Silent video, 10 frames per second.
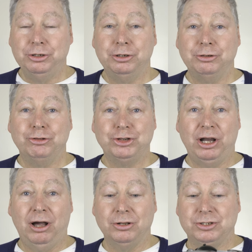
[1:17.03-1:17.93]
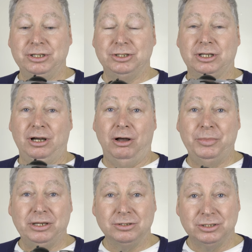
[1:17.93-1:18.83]
You can charge this car
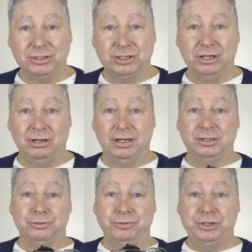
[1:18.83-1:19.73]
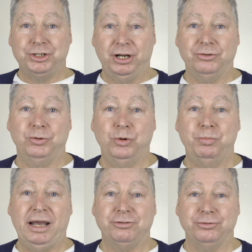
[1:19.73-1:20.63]
because this car has a rechargeable
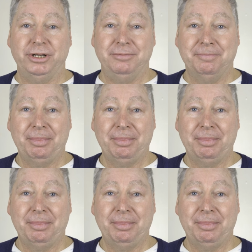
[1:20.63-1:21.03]
battery.